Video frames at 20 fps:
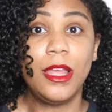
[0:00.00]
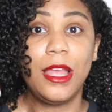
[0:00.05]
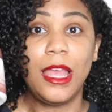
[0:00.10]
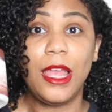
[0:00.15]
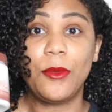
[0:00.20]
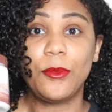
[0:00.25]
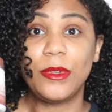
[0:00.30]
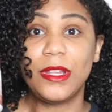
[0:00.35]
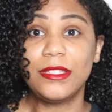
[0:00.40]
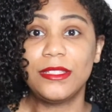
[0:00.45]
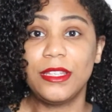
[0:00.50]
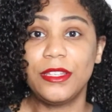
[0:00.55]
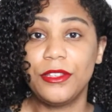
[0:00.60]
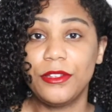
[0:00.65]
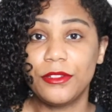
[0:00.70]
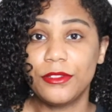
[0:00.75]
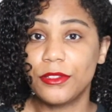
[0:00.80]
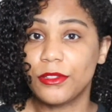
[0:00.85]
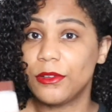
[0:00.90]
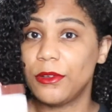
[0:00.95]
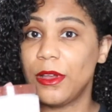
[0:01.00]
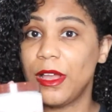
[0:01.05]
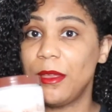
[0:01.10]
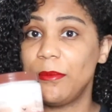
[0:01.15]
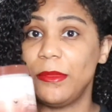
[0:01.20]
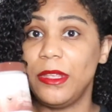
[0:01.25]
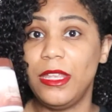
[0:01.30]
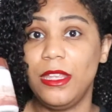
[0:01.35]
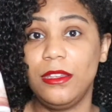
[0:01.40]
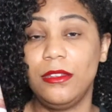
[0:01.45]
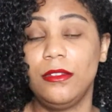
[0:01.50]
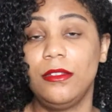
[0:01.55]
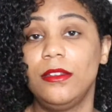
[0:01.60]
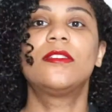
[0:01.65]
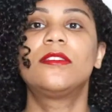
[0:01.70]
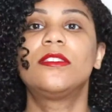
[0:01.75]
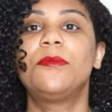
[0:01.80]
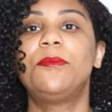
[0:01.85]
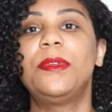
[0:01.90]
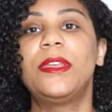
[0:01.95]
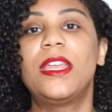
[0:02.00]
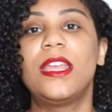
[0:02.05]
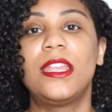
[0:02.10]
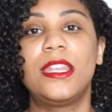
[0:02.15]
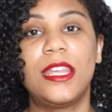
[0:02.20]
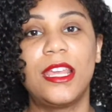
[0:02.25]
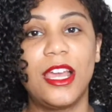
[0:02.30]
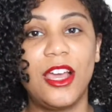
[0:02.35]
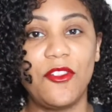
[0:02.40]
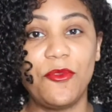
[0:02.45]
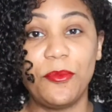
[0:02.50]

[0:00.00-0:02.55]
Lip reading: And when I say years ago, I mean the beginning of